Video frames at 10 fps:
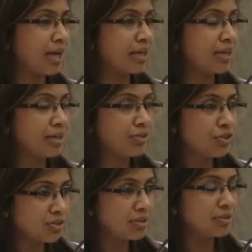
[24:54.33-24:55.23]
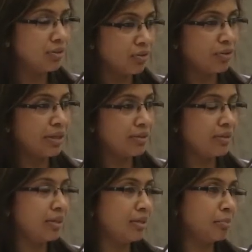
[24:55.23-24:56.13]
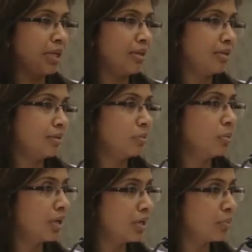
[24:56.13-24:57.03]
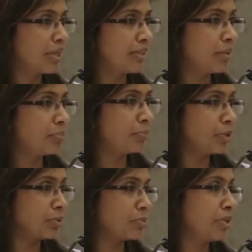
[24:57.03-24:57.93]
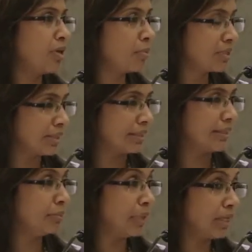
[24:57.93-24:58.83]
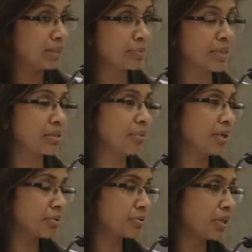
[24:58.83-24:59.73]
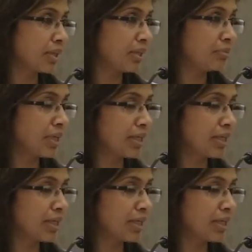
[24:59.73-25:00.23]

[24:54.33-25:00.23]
I just, you know, in a big world where there, which was predominantly male, especially when I was working in